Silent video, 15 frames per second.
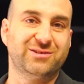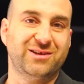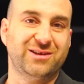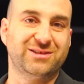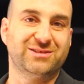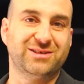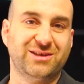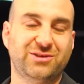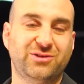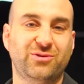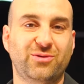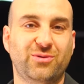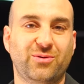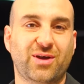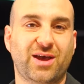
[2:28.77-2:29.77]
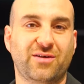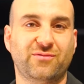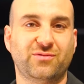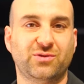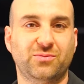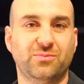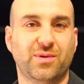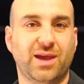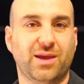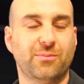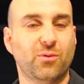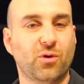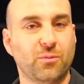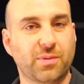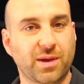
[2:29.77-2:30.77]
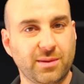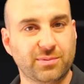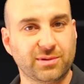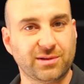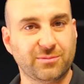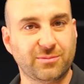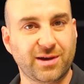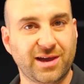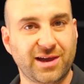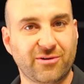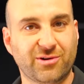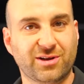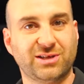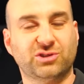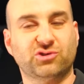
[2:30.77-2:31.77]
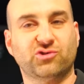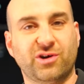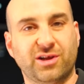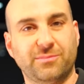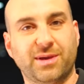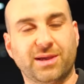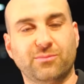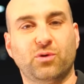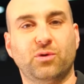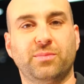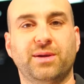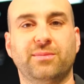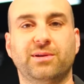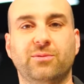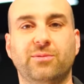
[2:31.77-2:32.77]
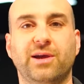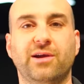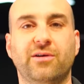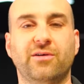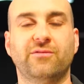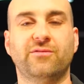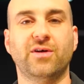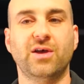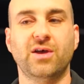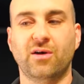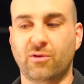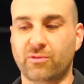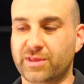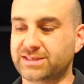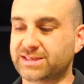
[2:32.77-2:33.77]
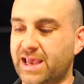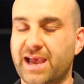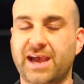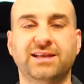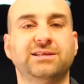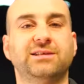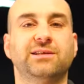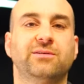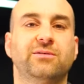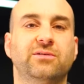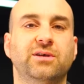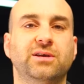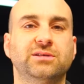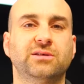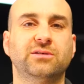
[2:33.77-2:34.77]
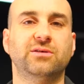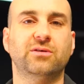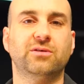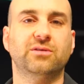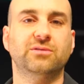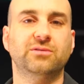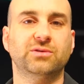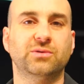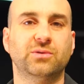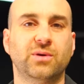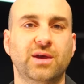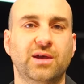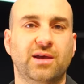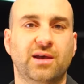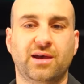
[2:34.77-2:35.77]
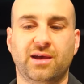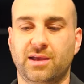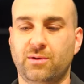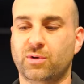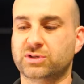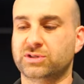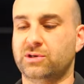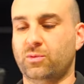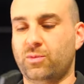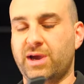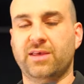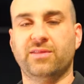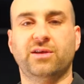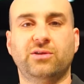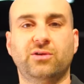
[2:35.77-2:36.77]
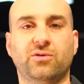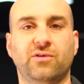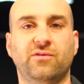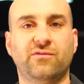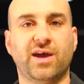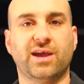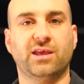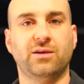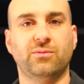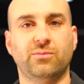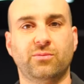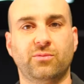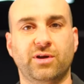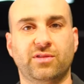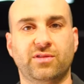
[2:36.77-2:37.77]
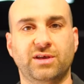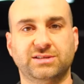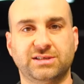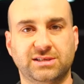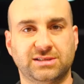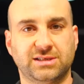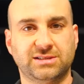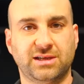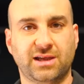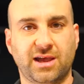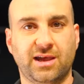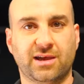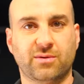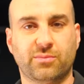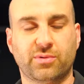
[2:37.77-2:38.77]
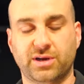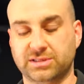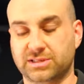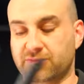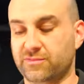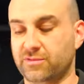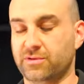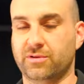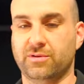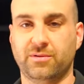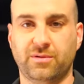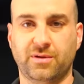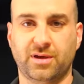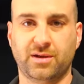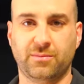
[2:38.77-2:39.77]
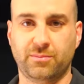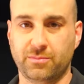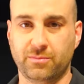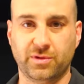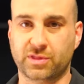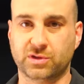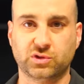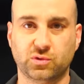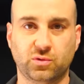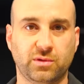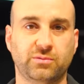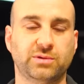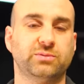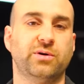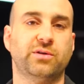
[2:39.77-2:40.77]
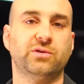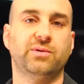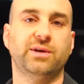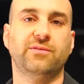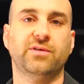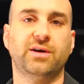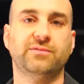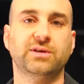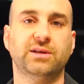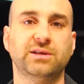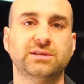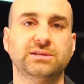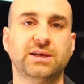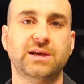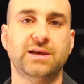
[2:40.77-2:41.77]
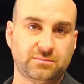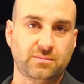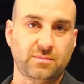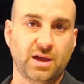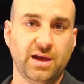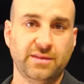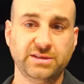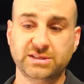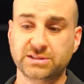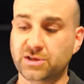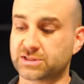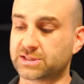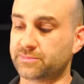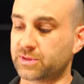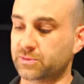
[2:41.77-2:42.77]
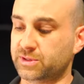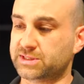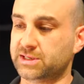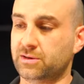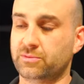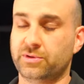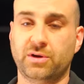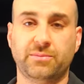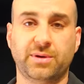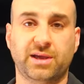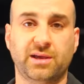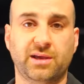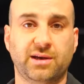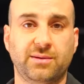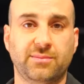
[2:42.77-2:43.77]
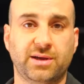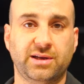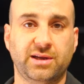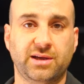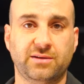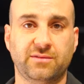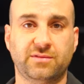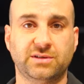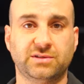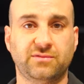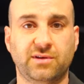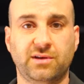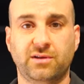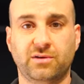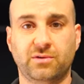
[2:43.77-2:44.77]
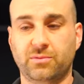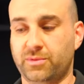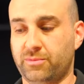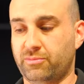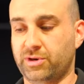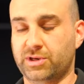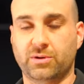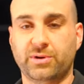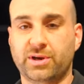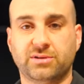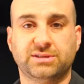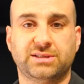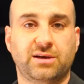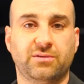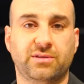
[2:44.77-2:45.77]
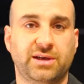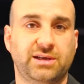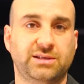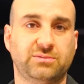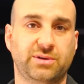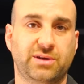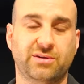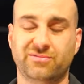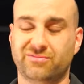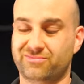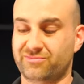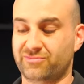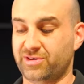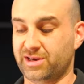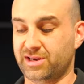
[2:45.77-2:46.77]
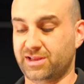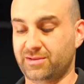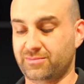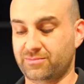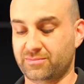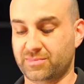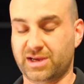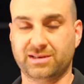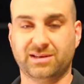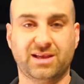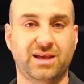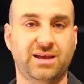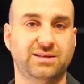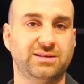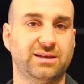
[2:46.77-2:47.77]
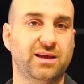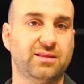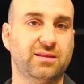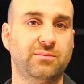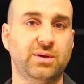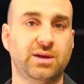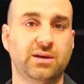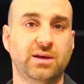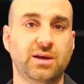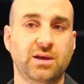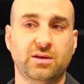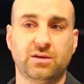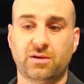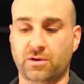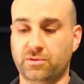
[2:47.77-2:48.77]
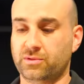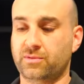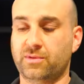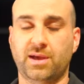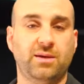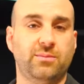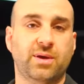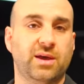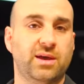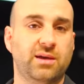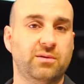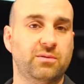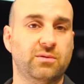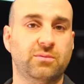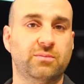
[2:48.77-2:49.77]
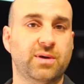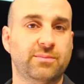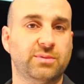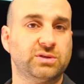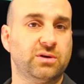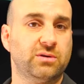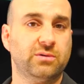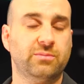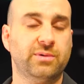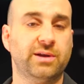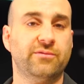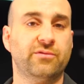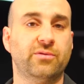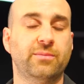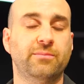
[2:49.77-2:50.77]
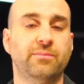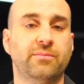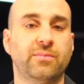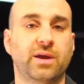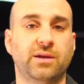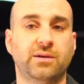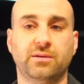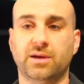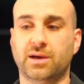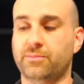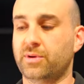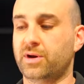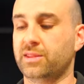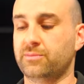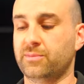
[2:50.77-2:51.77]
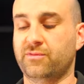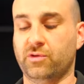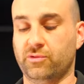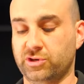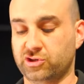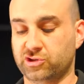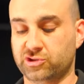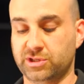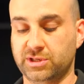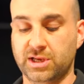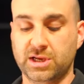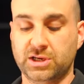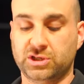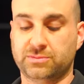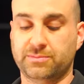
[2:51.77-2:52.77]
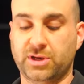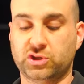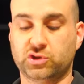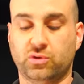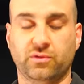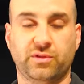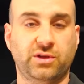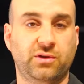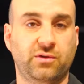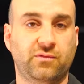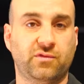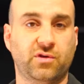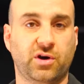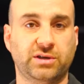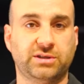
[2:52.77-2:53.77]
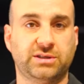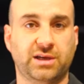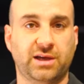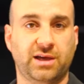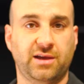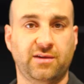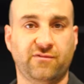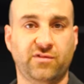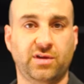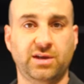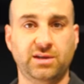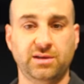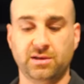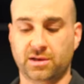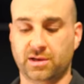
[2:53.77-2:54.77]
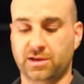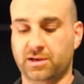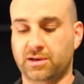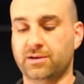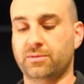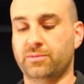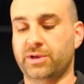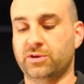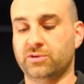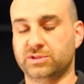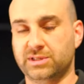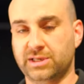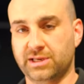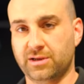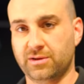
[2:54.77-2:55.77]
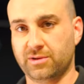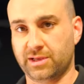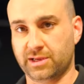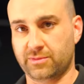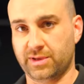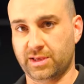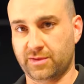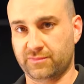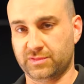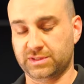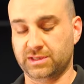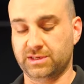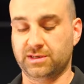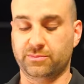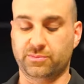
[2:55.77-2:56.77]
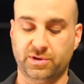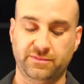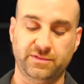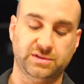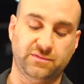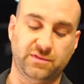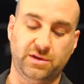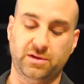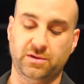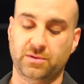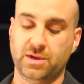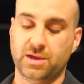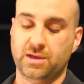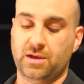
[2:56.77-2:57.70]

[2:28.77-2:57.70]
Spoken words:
He said, you have to make more people aware, or at least try to make more people aware of all these handy little things that you can do. He wasn't aware that you could vacuum with his existing air compressor with a tool that was worth $25. This is not something we sell. We're not making any money out of this video. We don't sell these. We don't really aren't keen to get them in. Go to eBay or Amazon or whatever and buy them if you're interested. Just make sure that you've got a fitting. We use Nitto, like we have said in a previous video.